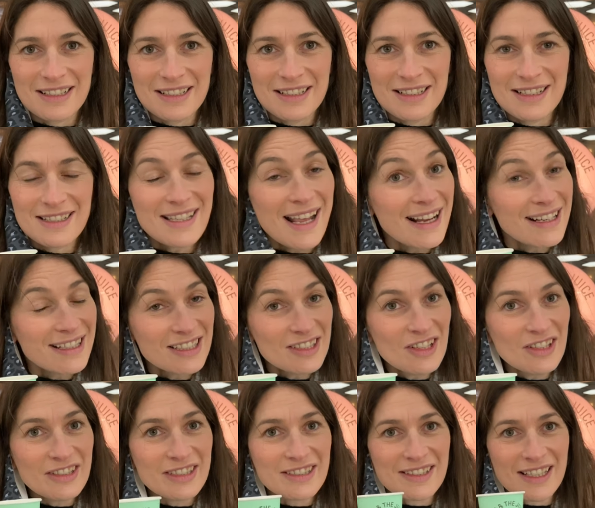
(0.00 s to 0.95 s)
It's
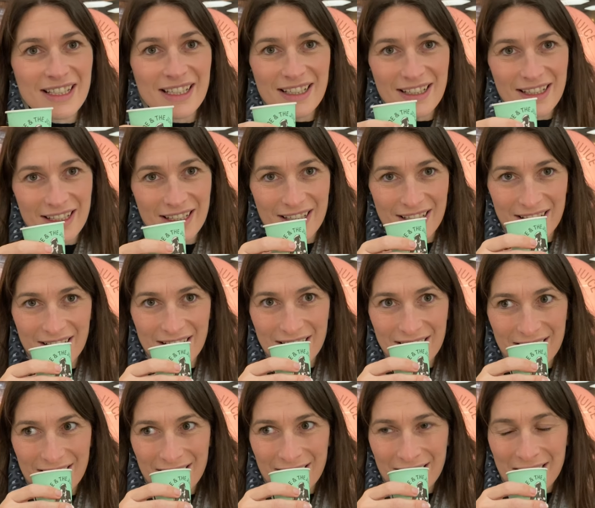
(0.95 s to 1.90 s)
agonising, isn't it?
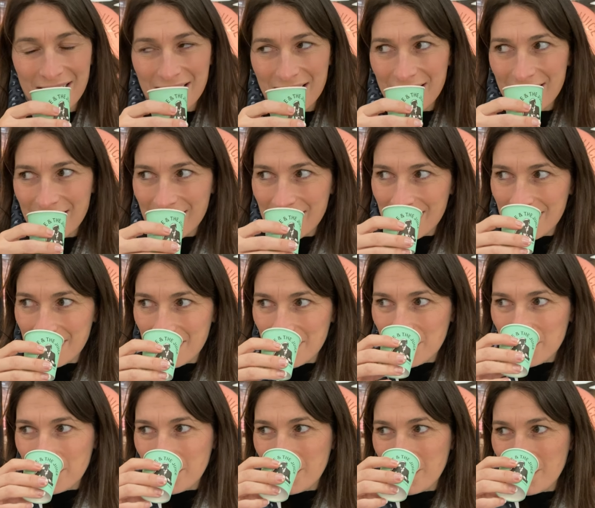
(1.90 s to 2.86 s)
It's good
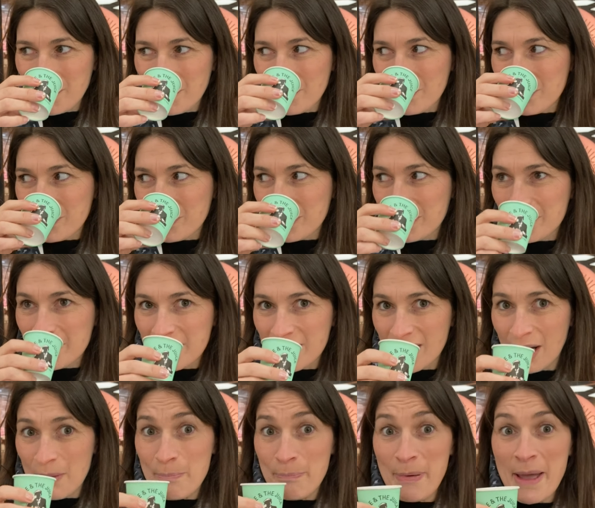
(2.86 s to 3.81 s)
for you though.
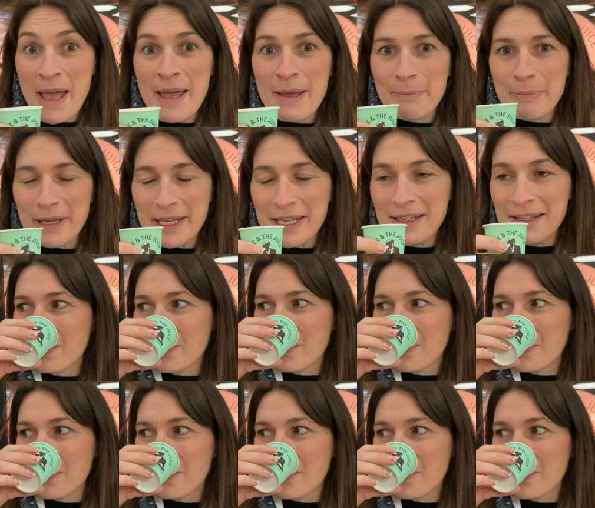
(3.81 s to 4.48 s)
Or better be.